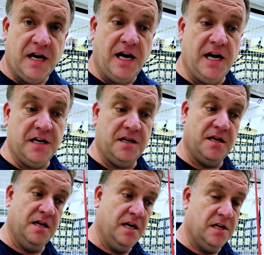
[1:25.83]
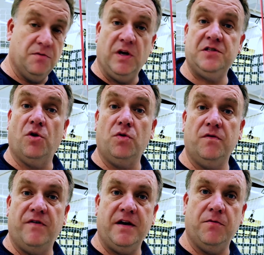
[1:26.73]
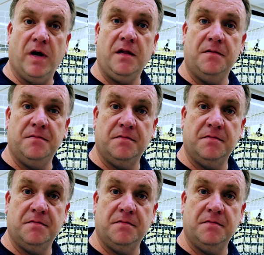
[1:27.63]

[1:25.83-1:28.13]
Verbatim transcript: and it went all very well.